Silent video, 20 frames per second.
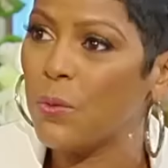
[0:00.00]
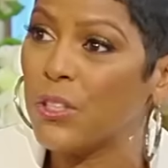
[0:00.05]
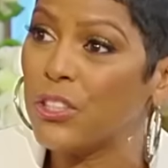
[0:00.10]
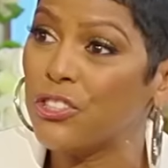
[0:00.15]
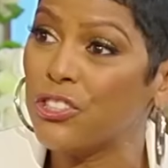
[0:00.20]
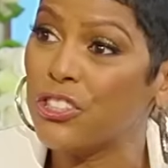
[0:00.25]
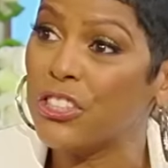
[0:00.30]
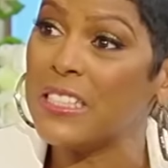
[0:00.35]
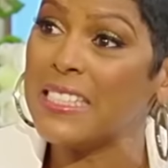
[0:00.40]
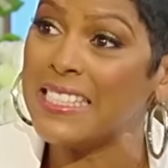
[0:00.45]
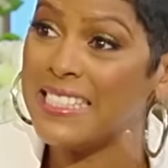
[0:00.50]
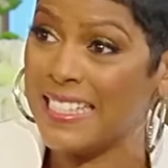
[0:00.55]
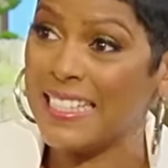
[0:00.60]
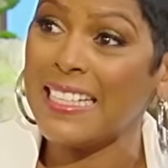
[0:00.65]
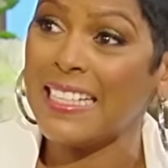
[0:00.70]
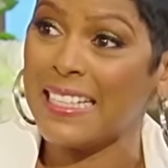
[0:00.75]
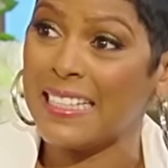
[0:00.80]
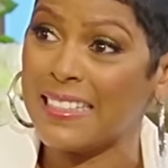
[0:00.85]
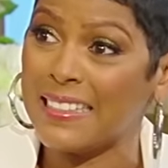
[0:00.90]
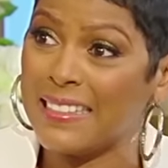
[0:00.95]
what she
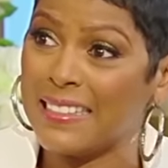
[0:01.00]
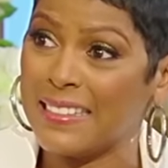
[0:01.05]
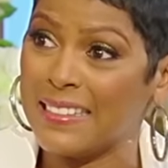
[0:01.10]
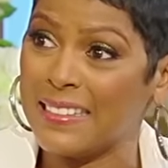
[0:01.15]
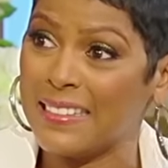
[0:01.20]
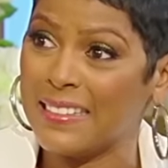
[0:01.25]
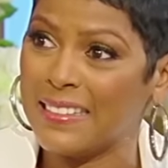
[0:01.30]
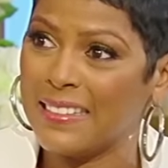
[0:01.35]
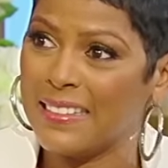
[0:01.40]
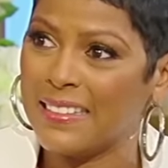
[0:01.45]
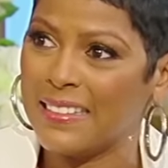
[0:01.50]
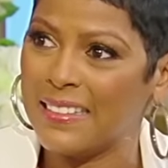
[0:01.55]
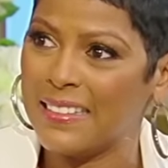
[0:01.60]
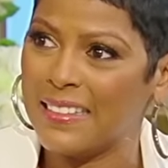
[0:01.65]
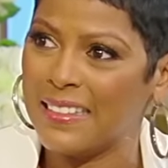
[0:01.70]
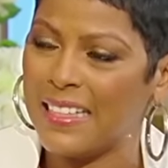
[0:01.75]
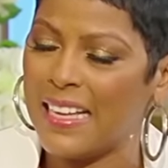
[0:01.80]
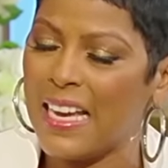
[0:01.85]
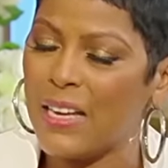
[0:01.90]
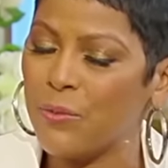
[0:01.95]
did
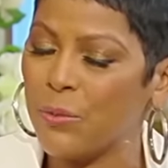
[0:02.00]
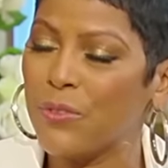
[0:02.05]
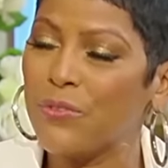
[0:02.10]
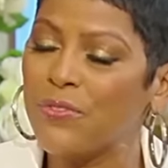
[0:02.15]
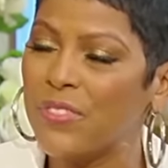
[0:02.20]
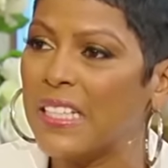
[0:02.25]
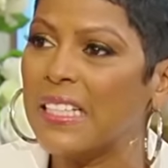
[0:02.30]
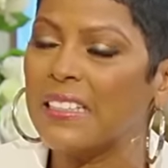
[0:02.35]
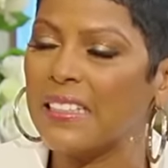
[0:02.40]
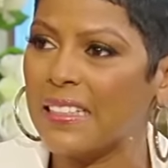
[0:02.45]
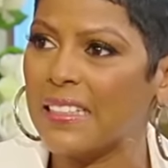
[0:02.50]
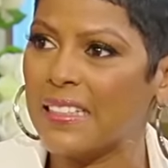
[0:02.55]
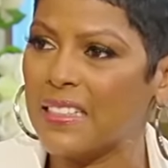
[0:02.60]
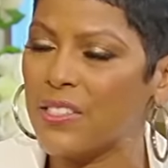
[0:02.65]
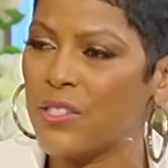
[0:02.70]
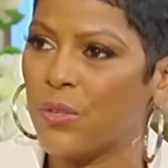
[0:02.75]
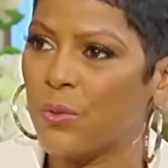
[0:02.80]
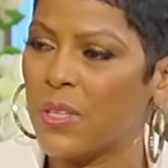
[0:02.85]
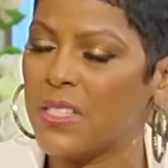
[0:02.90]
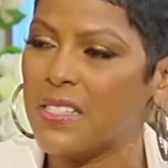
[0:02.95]
and revealing it
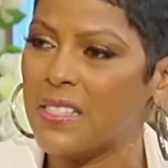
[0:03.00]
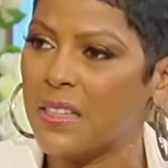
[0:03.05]
to us,